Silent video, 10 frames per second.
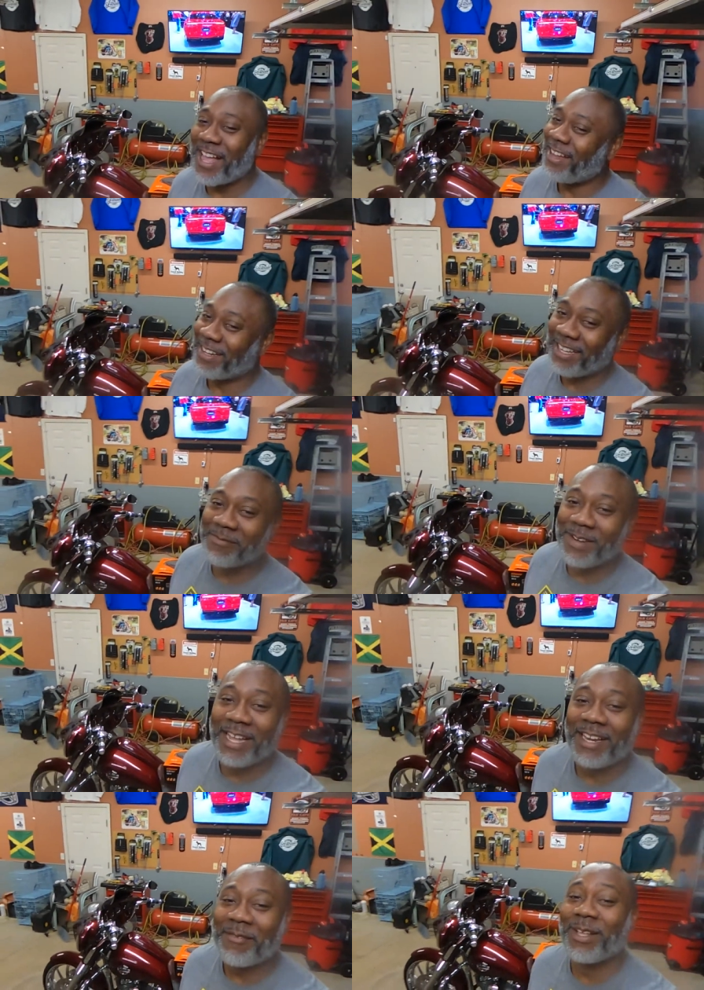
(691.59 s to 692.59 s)
I'll give him
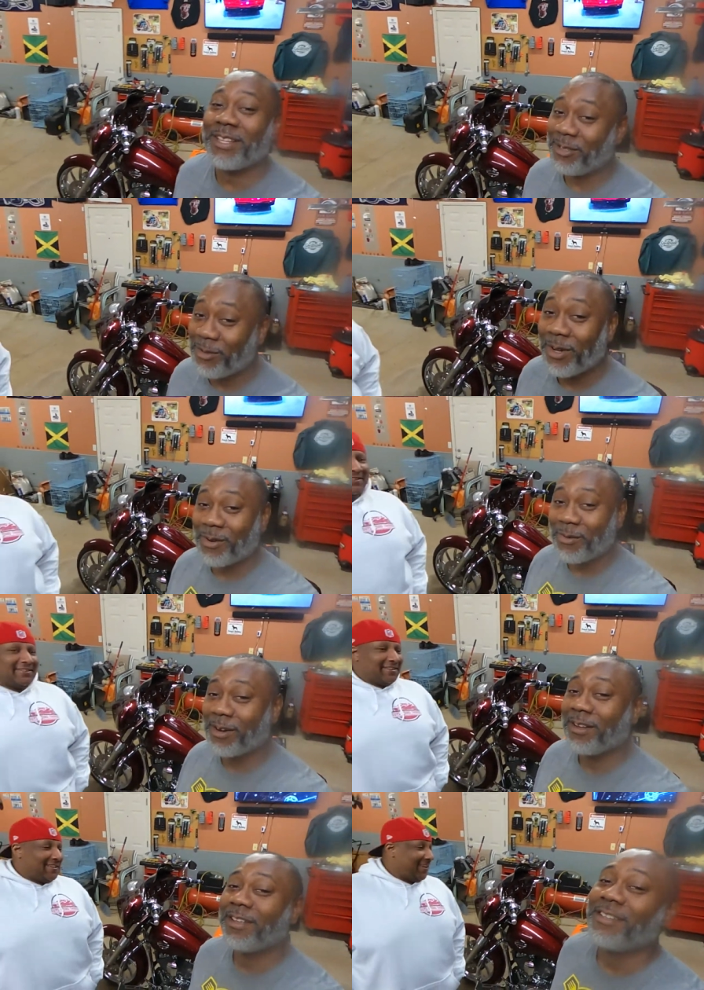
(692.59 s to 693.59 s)
that. That brother do go to
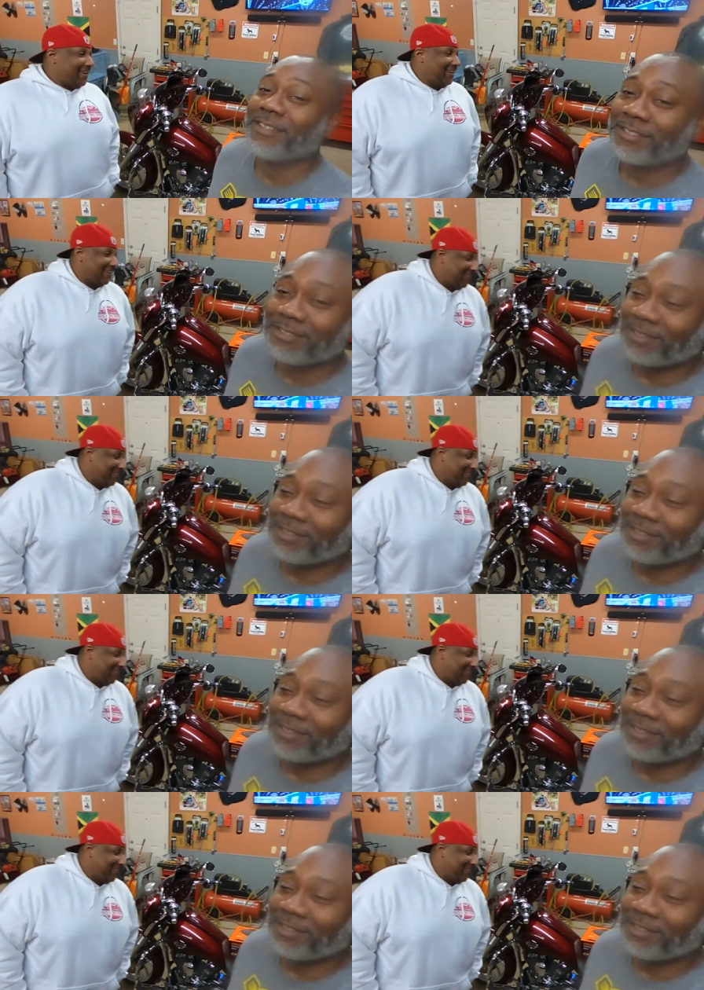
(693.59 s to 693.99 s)
work, hey.